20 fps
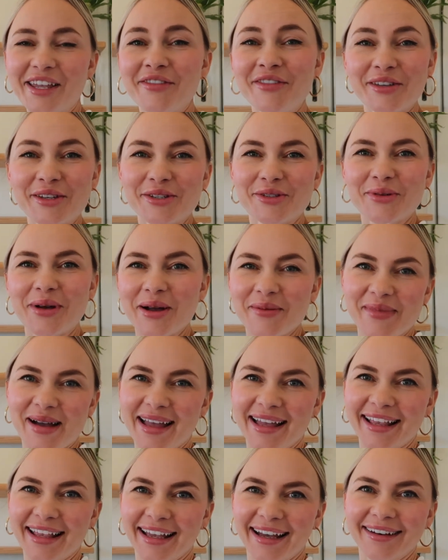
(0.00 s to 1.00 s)
if you just walk by
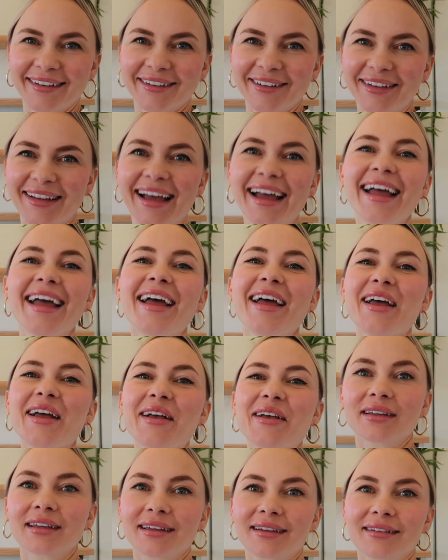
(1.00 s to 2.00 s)
a candle,
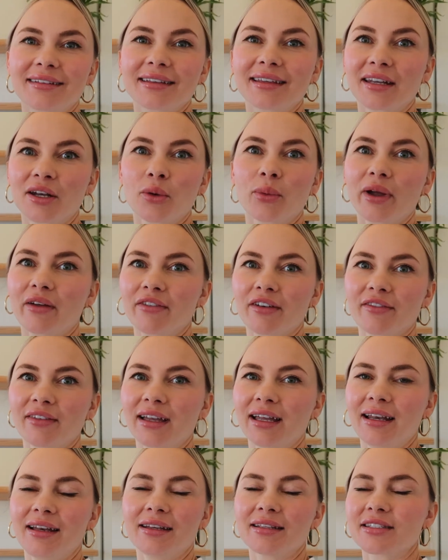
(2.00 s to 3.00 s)
look, get a whiff of
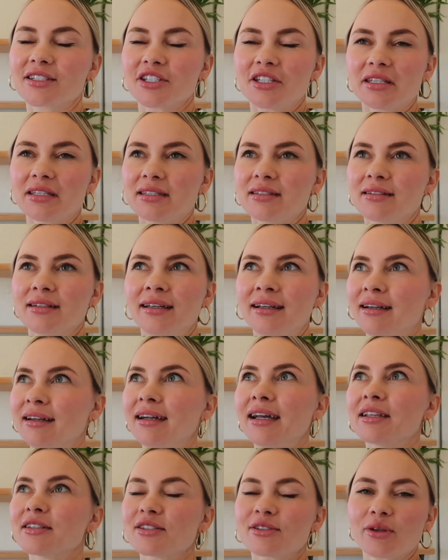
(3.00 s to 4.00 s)
it and it's just,
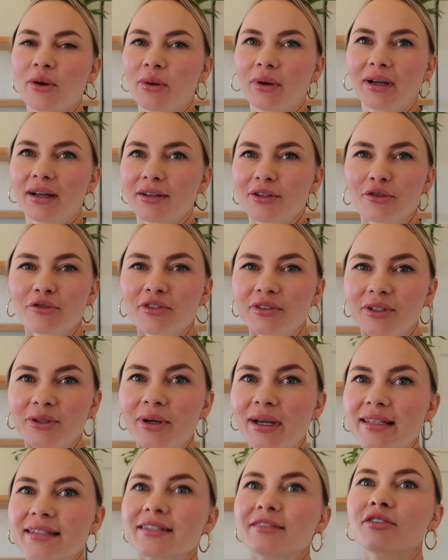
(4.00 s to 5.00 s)
it's so good. You've, you
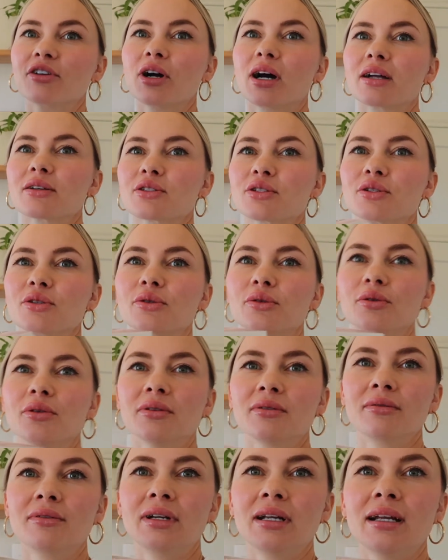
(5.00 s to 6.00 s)
guys have got to,
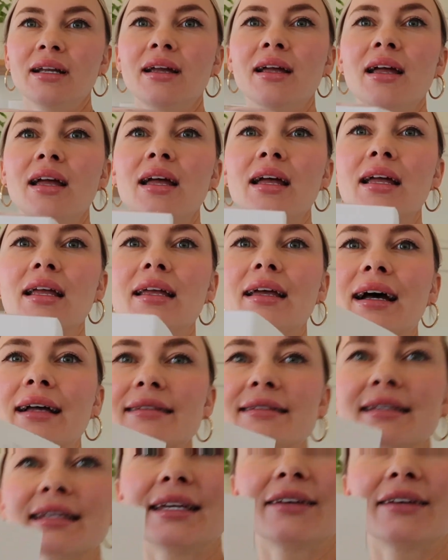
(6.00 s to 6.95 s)
got to